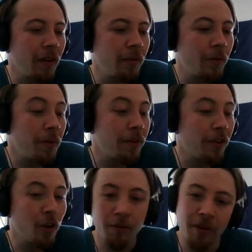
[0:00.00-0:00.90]
we went to
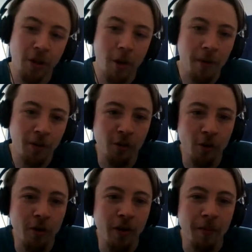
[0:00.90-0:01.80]
an army surplus
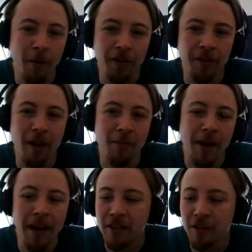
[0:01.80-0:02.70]
store, bought
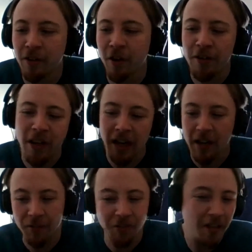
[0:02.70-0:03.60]
sandbags and stuff. You can't
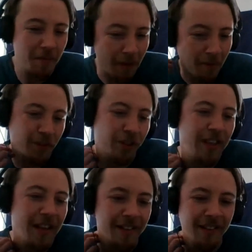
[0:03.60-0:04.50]
even see them that much at
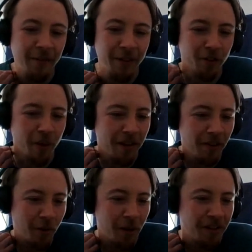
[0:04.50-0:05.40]
the end scene, which is
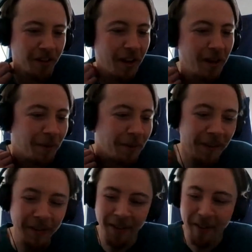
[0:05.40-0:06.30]
quite sad, but
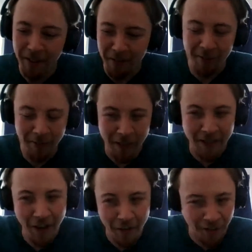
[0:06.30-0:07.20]
I
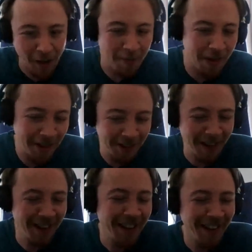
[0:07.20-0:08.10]
did have sandbags.
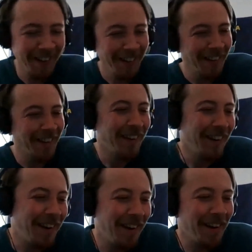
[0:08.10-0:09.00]

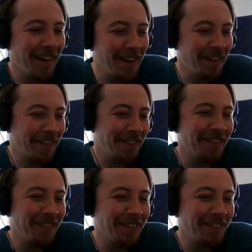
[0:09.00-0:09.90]

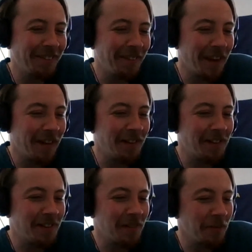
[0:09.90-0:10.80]
What else?